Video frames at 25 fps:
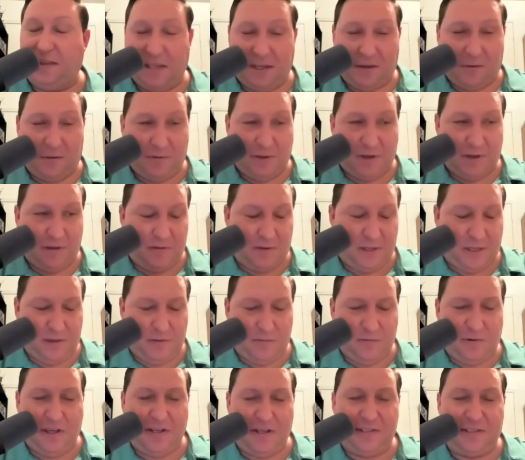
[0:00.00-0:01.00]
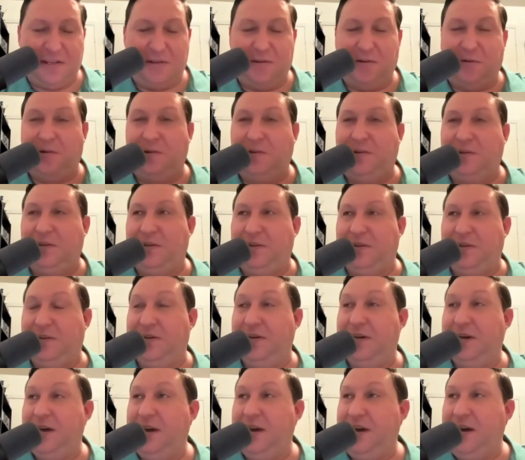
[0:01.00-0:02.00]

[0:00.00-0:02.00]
like Greg said earlier,